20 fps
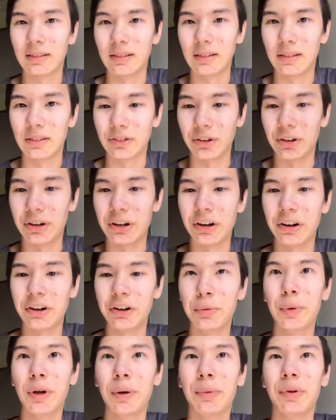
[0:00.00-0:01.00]
So here
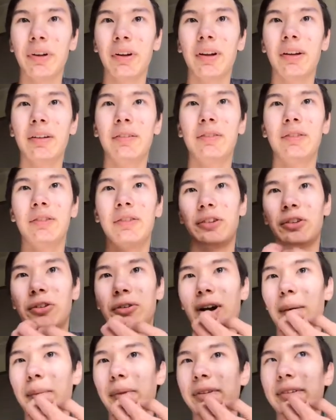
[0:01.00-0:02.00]
you'll be able to
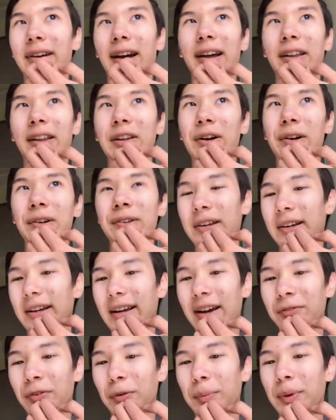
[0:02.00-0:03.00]
grab the downloads.
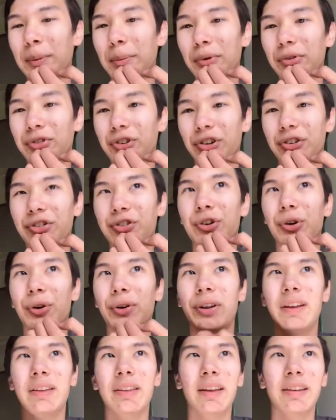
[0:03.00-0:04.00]
Again, for people just
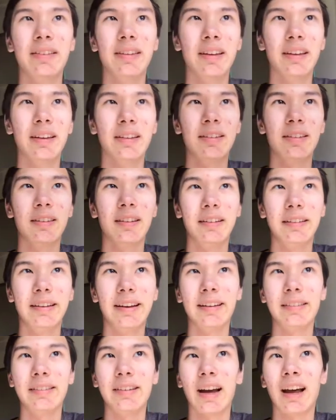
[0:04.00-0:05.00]
joining, this is
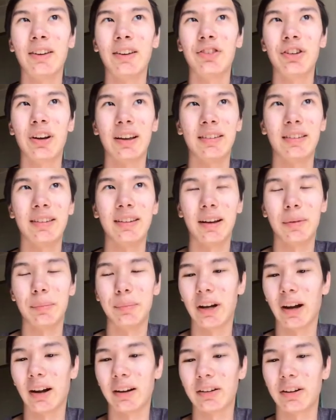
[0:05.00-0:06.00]

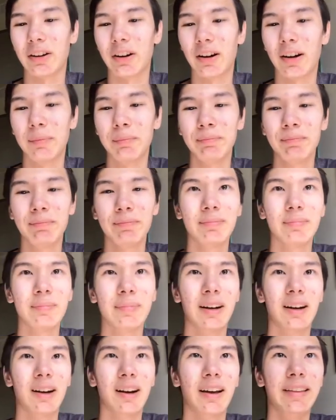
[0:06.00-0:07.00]
git-scm.com.
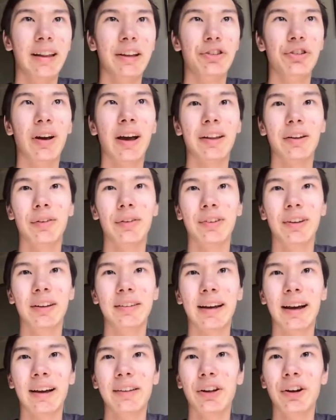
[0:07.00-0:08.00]
And then you head over to
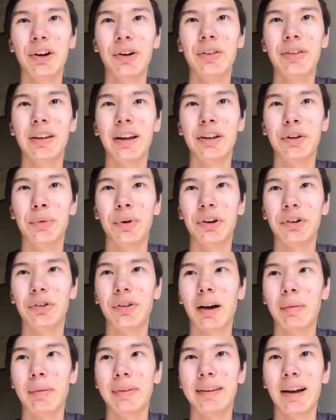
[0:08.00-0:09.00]
downloads and you want to
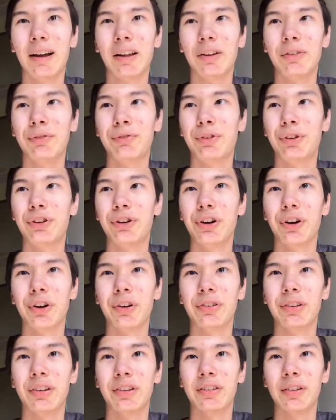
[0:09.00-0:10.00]
grab the download for your
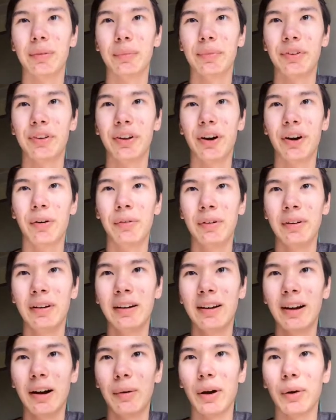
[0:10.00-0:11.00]
system. So
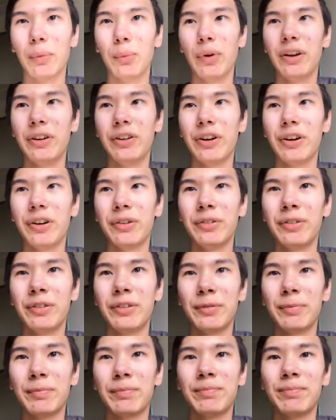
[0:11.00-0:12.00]
I want
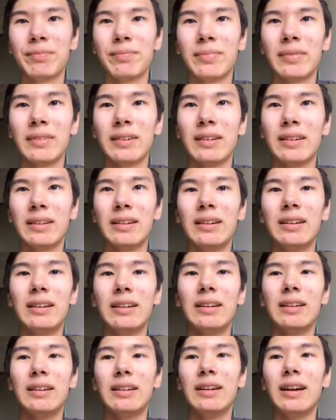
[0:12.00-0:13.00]
Windows,
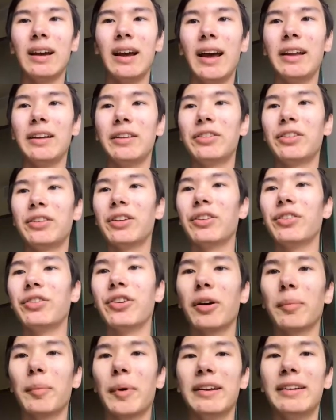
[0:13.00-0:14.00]
and it's going to
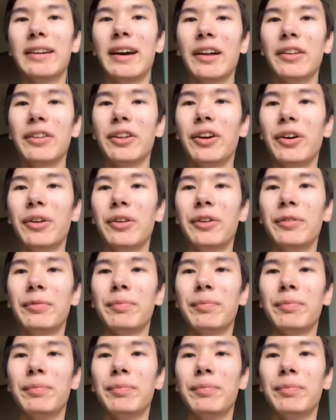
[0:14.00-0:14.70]
start my download.